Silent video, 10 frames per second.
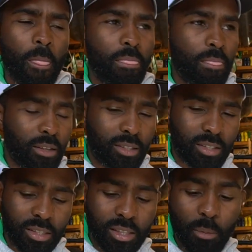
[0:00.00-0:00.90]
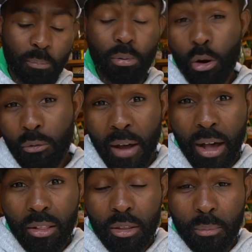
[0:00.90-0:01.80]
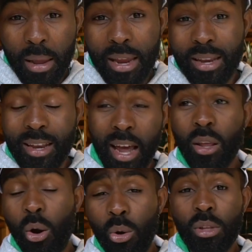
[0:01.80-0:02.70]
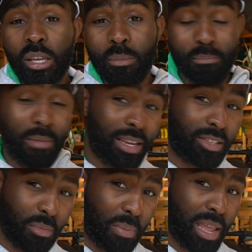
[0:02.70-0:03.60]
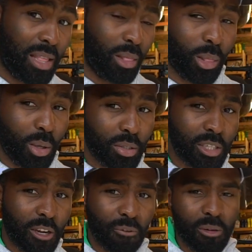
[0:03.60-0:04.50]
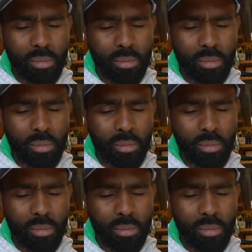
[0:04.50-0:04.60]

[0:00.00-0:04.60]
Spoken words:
The profile of the bait not only makes the bait look different,